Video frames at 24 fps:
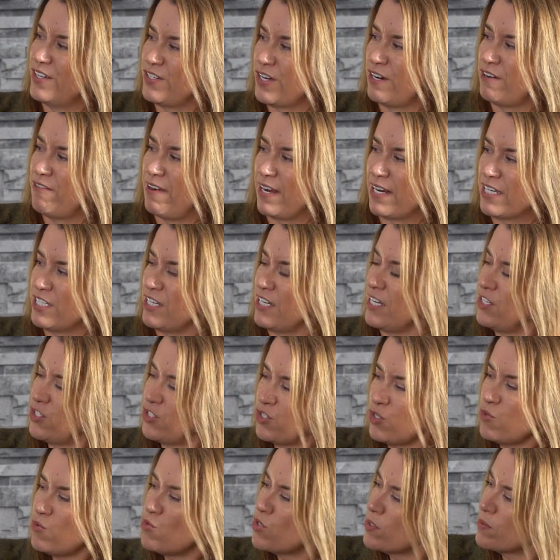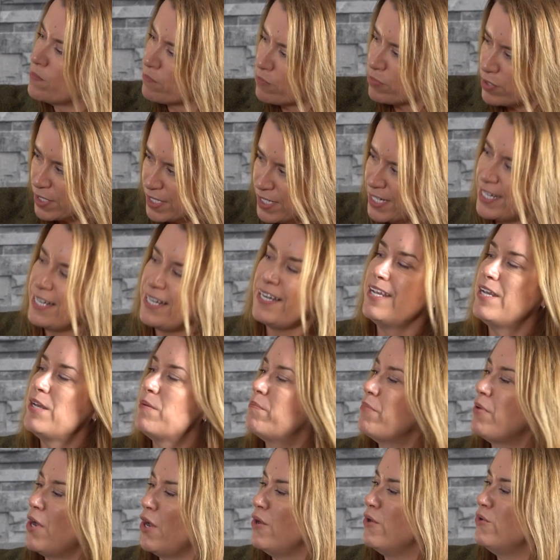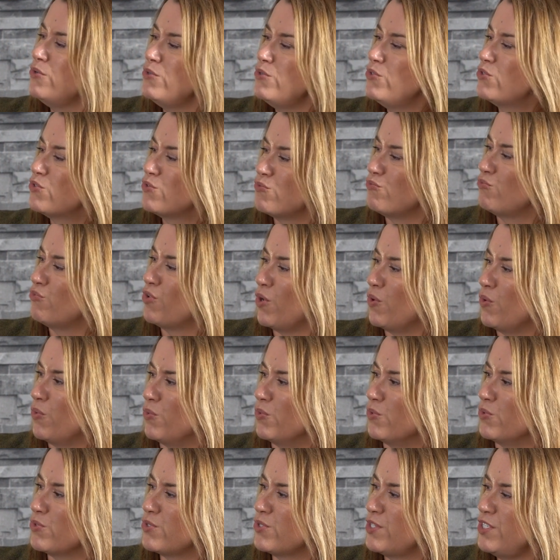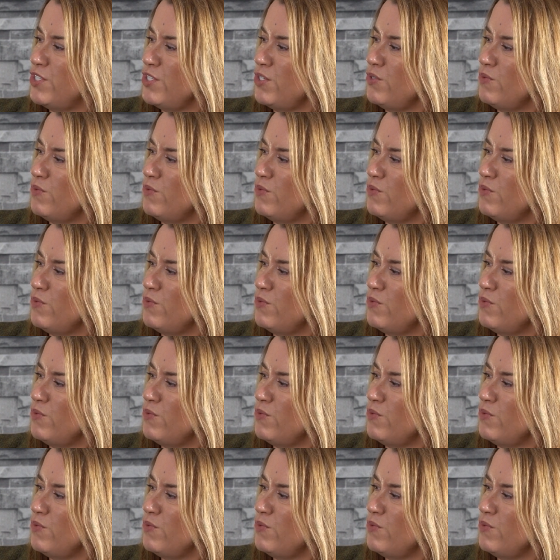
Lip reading: a director is 2 completely opposed roles.